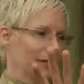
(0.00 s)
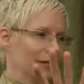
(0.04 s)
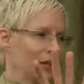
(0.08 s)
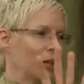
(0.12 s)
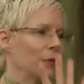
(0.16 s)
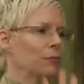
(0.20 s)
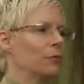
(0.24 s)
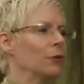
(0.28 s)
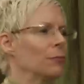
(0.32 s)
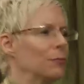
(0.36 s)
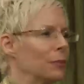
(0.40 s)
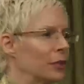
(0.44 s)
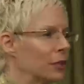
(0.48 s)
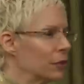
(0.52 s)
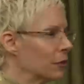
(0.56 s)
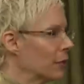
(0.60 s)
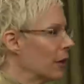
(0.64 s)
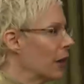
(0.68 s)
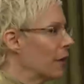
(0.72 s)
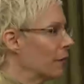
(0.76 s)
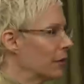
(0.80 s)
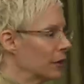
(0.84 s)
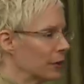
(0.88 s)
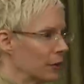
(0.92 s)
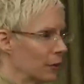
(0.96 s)
They won't be
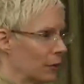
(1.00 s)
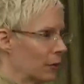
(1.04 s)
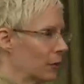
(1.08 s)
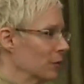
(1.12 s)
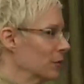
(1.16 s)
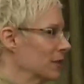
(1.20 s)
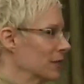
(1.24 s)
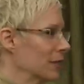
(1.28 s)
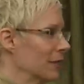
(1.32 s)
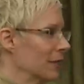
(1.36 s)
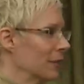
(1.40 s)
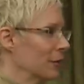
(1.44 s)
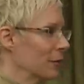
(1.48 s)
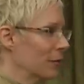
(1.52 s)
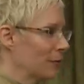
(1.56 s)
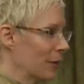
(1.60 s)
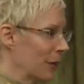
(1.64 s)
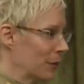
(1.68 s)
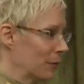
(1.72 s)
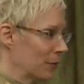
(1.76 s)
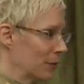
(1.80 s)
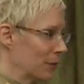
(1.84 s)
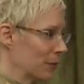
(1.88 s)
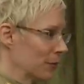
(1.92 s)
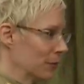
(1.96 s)
crowding closely
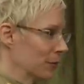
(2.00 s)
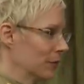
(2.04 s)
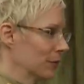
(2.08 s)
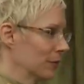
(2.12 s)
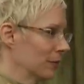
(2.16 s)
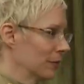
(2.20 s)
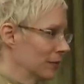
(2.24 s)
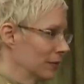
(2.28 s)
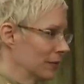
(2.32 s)
around you.